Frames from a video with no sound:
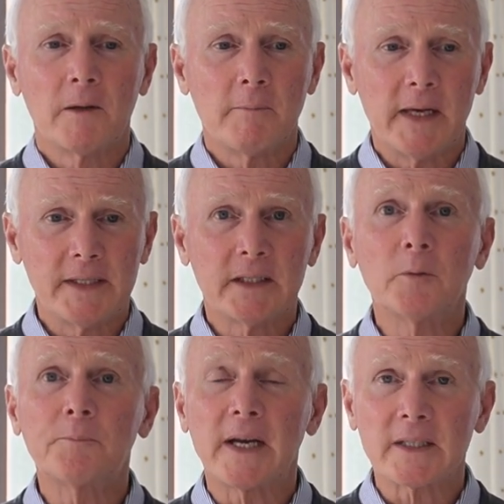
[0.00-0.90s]

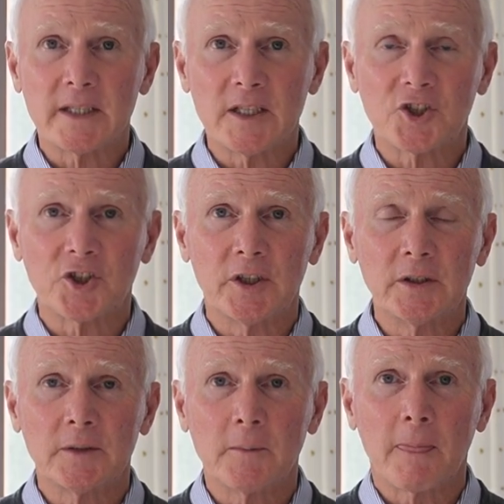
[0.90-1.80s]
medical
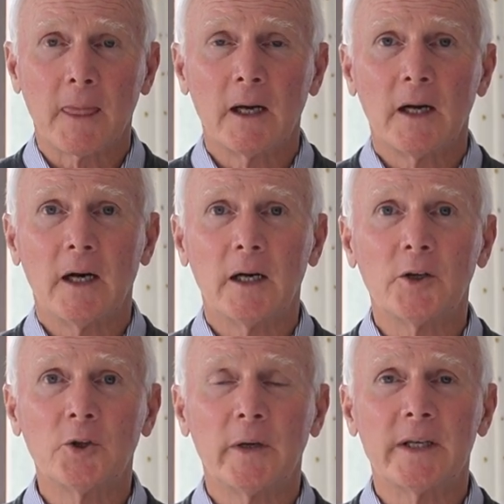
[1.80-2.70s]
practitioner
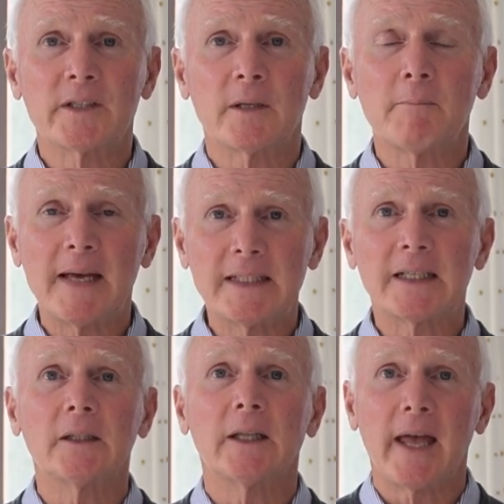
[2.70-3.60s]
who is a
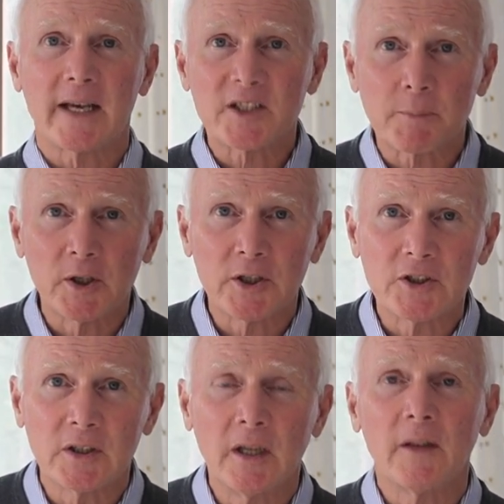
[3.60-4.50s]
medical
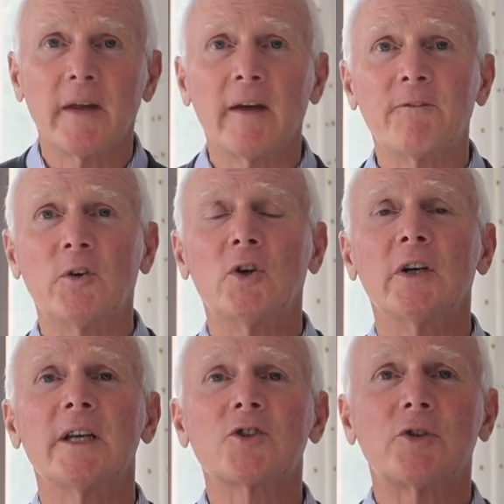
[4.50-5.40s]
expert,
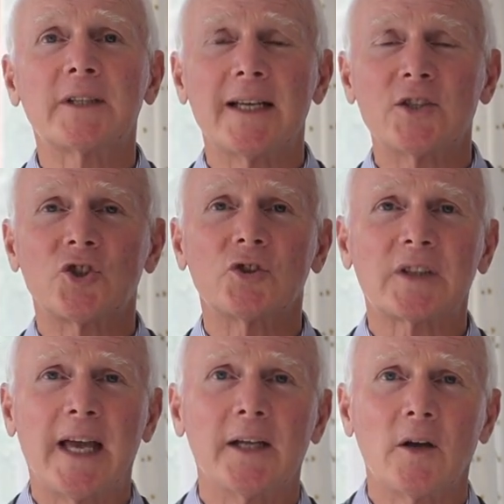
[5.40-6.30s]
therefore his credentials
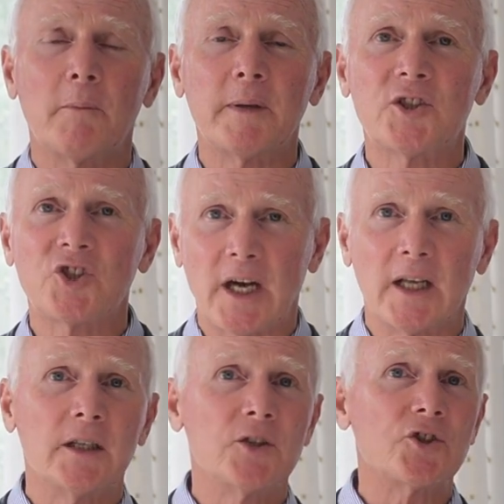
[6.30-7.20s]
cannot be
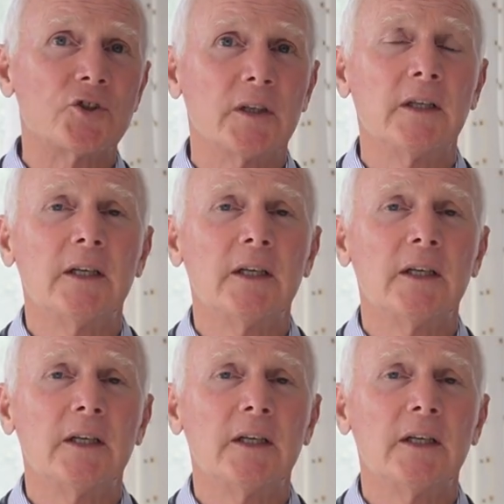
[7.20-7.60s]
challenged,